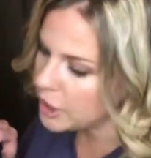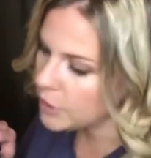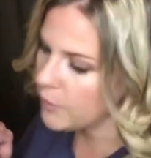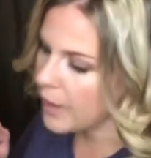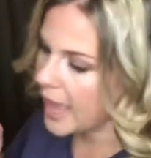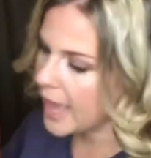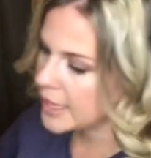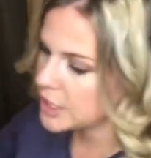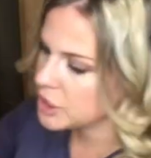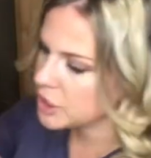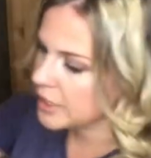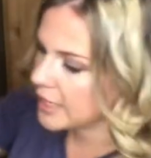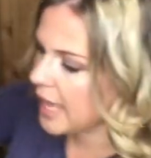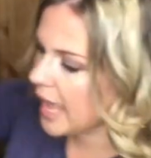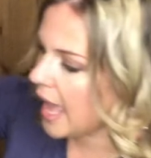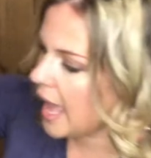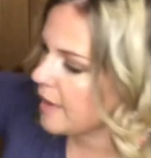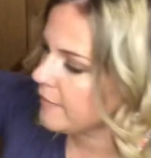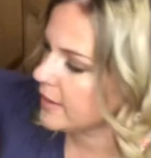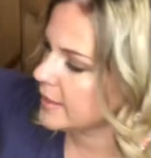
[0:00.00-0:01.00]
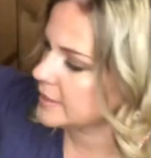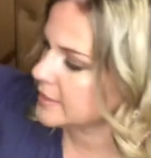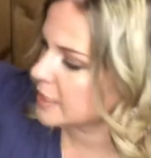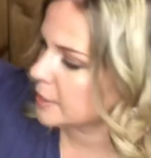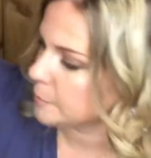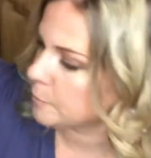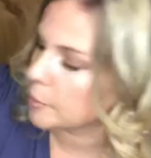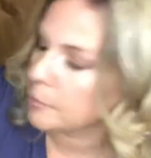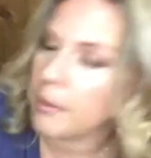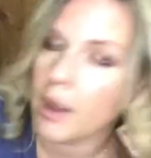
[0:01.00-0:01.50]
you actually have a
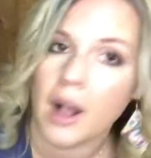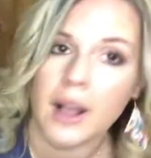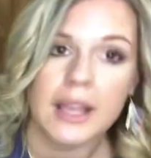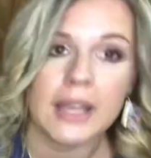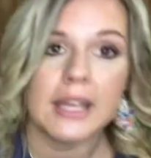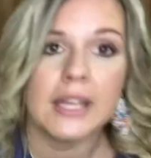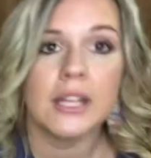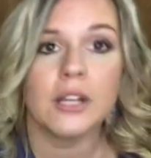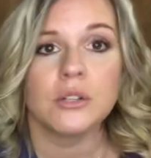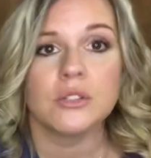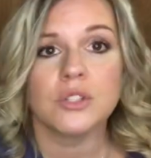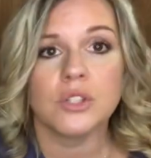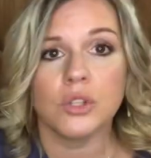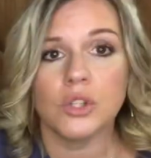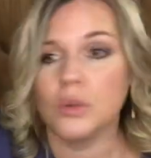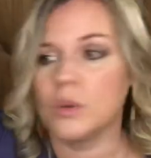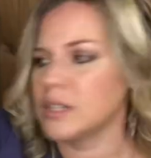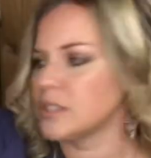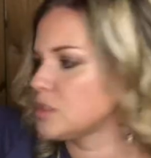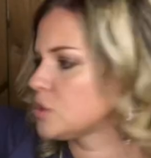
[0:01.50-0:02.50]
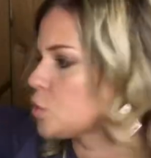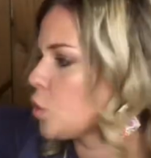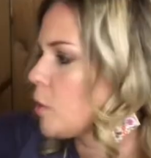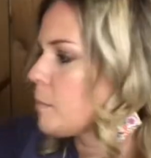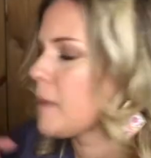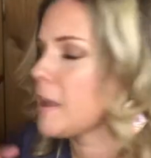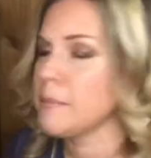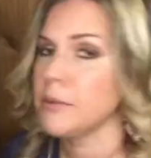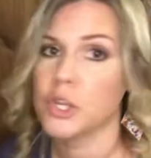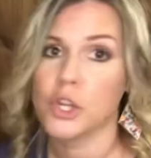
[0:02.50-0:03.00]
zipper pocket here so you could store
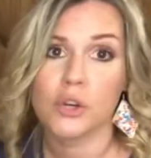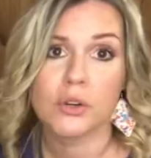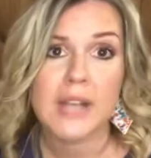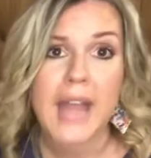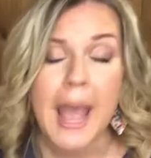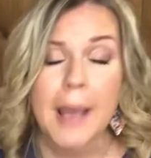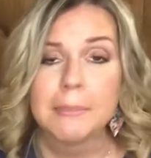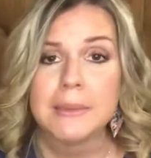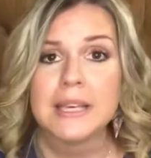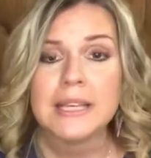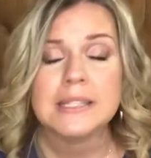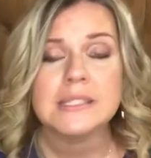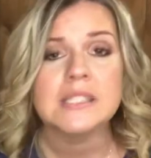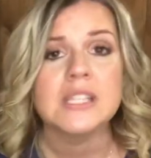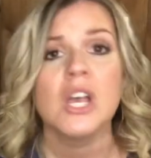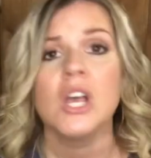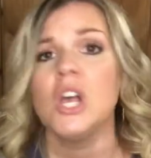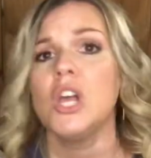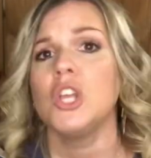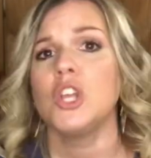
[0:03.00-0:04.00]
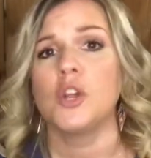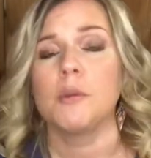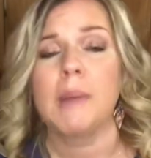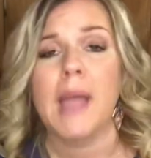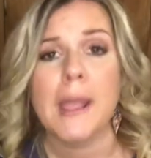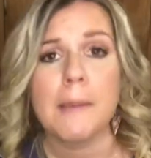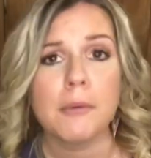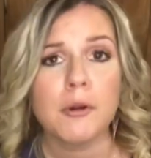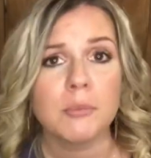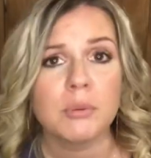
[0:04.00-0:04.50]
maybe your napkins, your
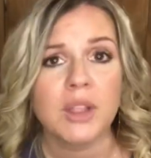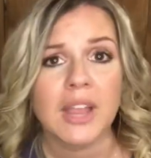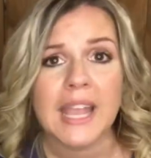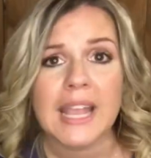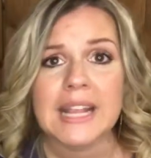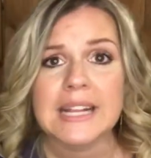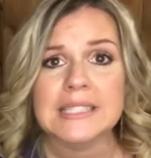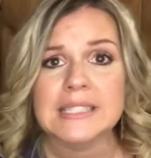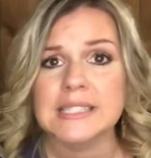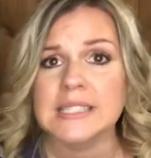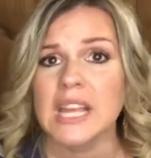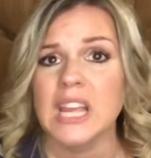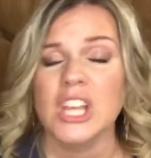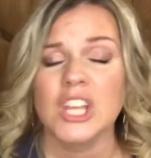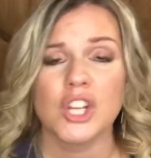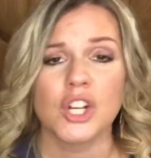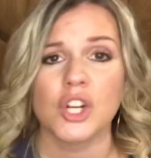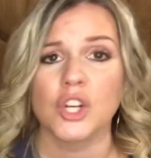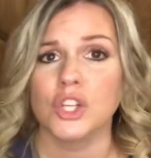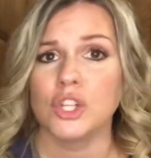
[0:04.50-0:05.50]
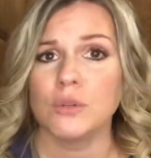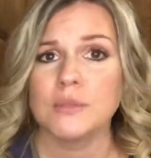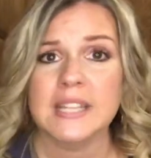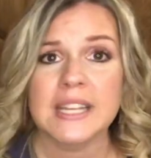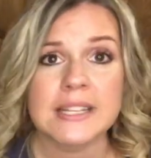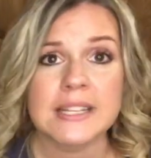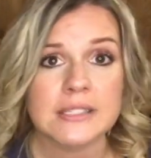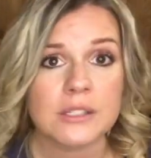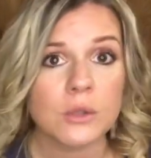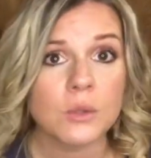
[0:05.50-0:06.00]
paper plates, your
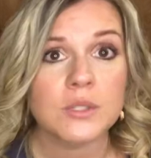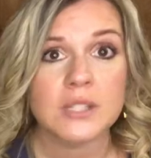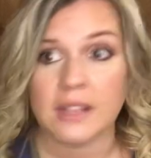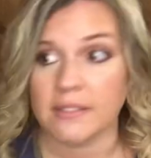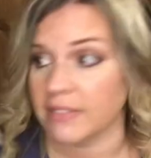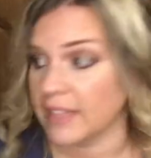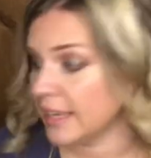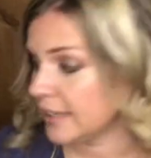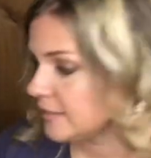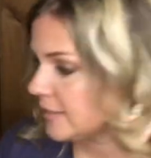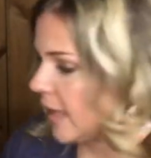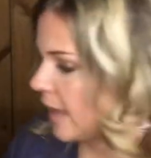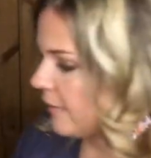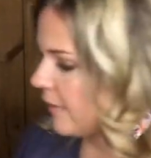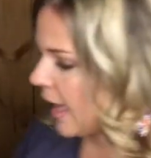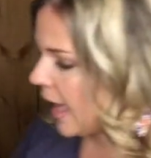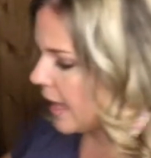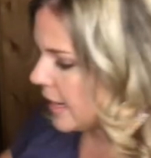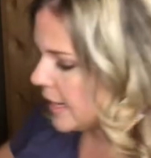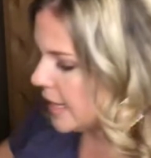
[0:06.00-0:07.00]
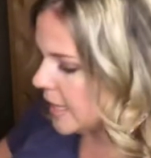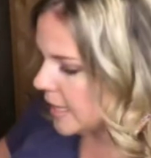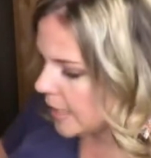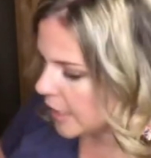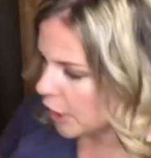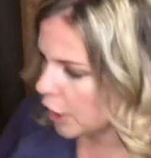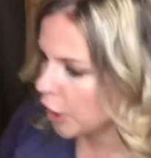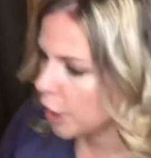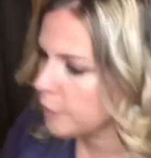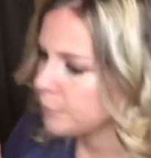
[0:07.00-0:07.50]
utensils, and things like that
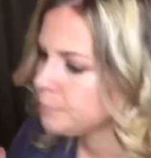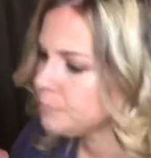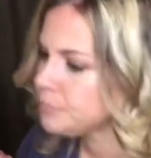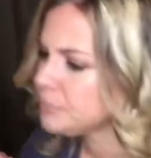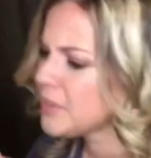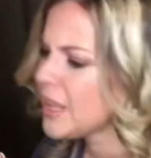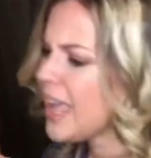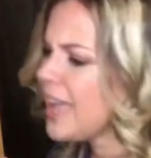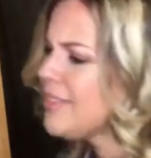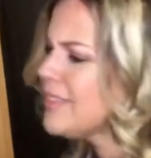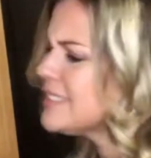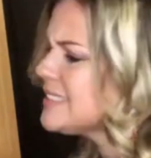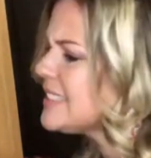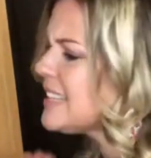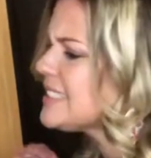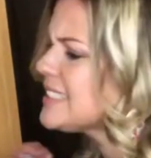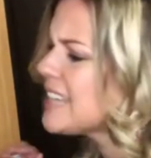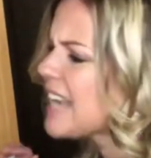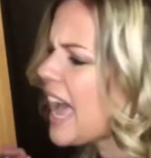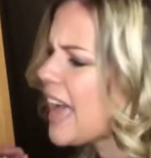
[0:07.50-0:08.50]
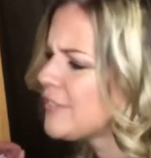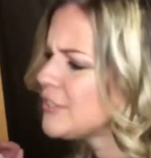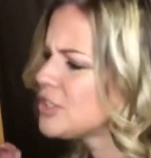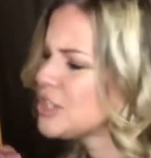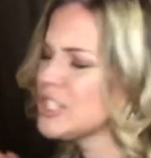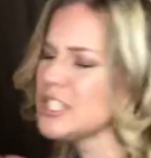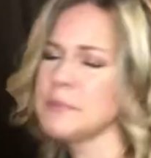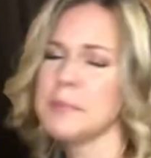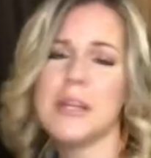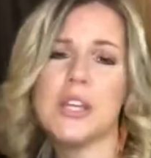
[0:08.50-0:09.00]
here. And this doesn't have to
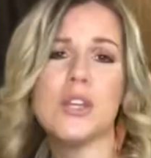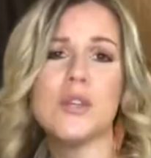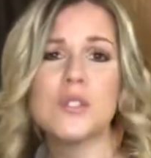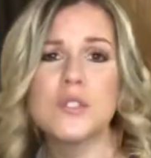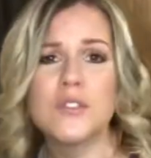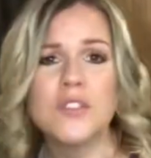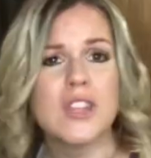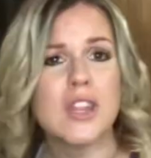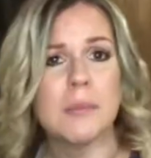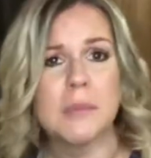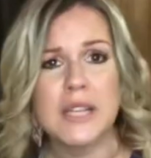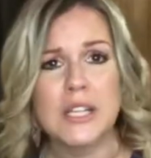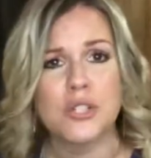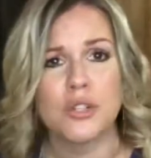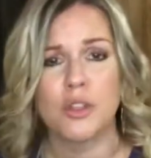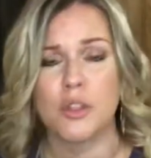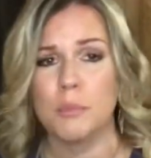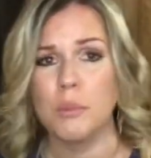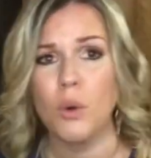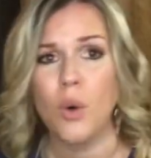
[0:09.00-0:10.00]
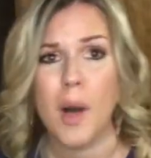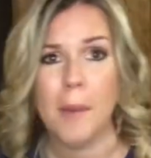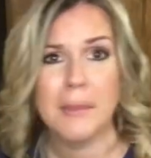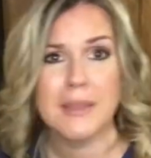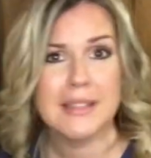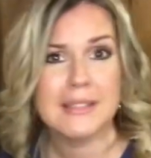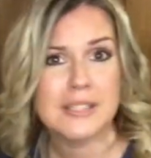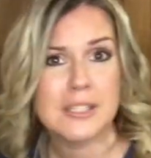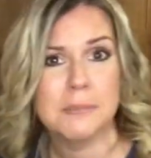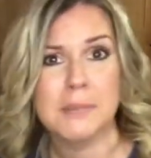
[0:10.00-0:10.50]
just be used for the beach or the pool. I mean,
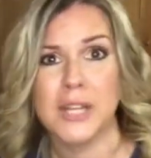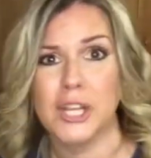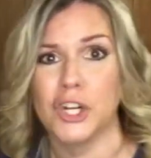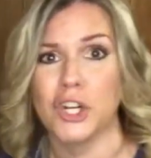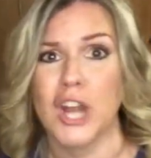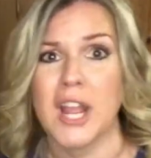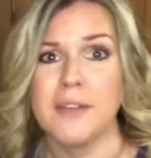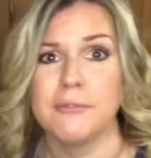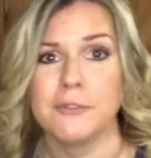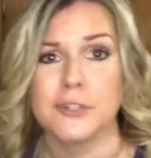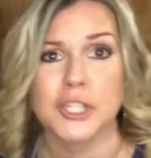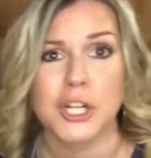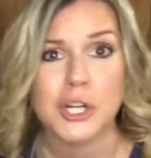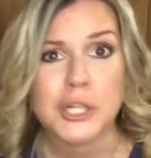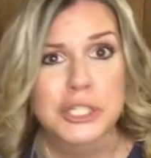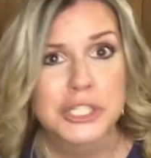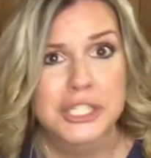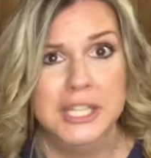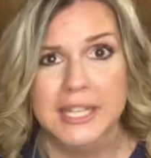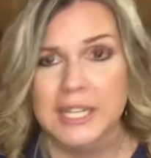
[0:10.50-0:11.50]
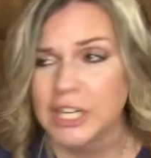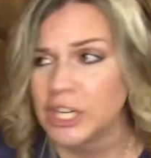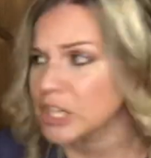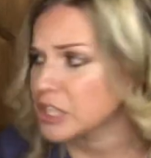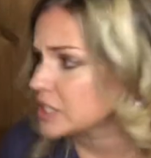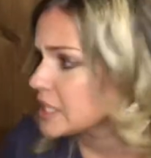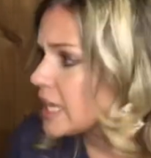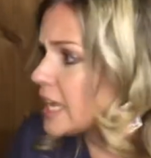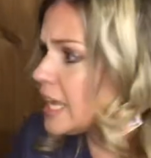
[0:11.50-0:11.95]
this would be great for church dinners.